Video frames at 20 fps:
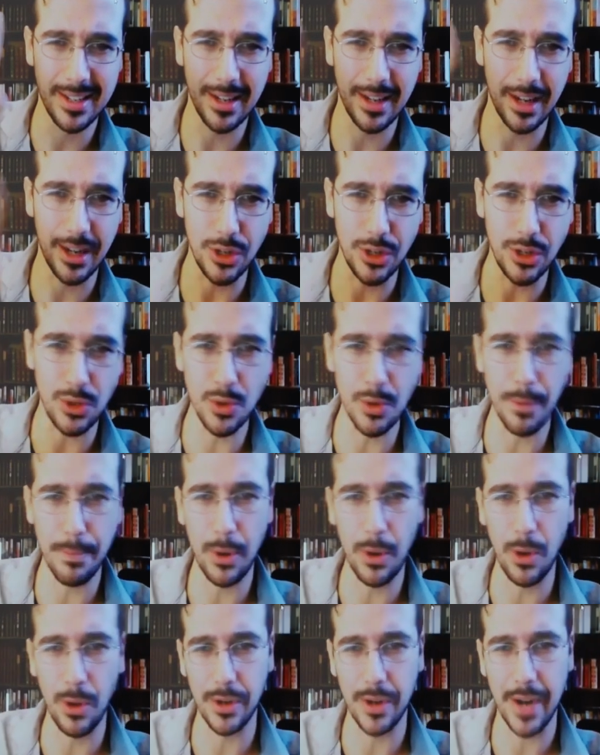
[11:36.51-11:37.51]

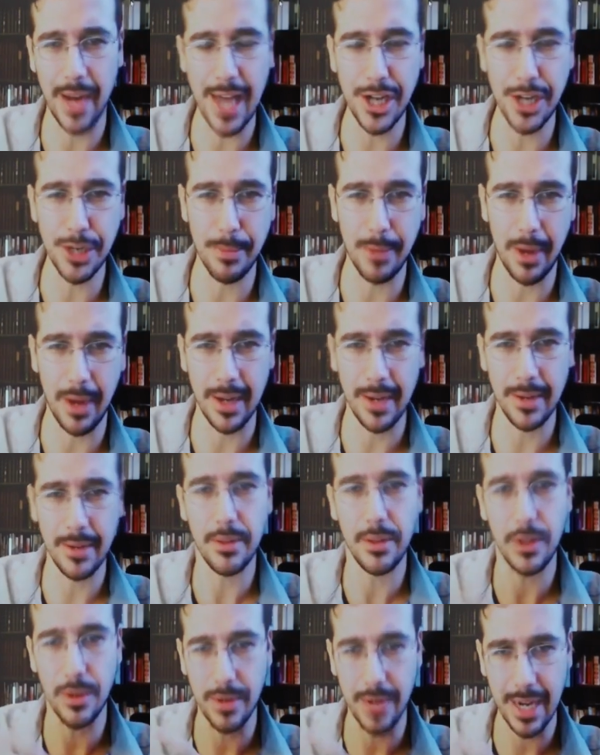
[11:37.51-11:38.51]
unipolar hegemon, the United